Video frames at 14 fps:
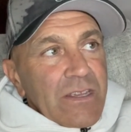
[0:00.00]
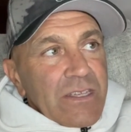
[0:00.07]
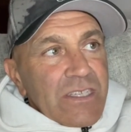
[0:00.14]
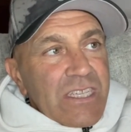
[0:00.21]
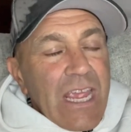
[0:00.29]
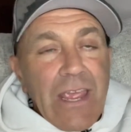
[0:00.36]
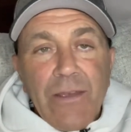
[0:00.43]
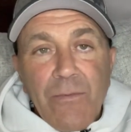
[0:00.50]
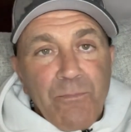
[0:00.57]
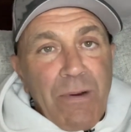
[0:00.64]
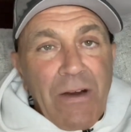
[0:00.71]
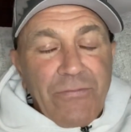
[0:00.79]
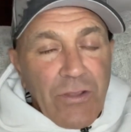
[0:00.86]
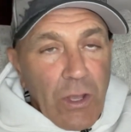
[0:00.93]
say
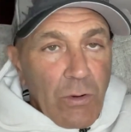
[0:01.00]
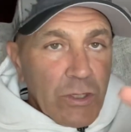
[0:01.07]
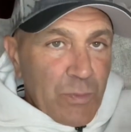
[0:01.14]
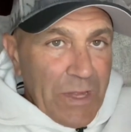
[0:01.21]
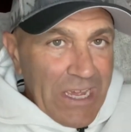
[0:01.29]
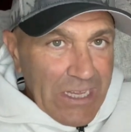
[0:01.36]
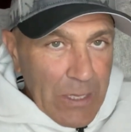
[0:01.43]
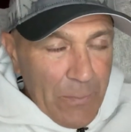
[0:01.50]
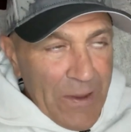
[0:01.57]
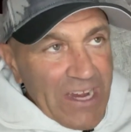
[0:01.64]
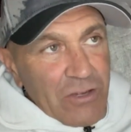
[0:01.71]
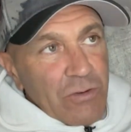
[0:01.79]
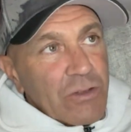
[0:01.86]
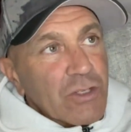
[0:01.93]
Buffalo was playing the
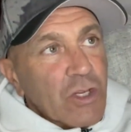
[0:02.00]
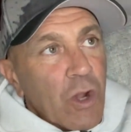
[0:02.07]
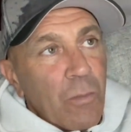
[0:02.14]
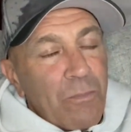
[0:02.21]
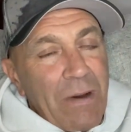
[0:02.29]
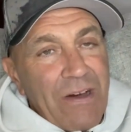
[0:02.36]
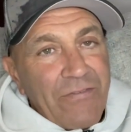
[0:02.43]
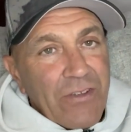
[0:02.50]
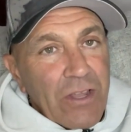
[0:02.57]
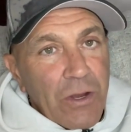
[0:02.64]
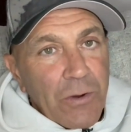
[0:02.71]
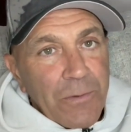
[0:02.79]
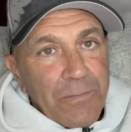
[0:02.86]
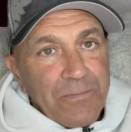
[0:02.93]
Patriots, it would go
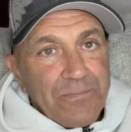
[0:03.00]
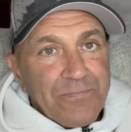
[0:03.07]
Buffalo,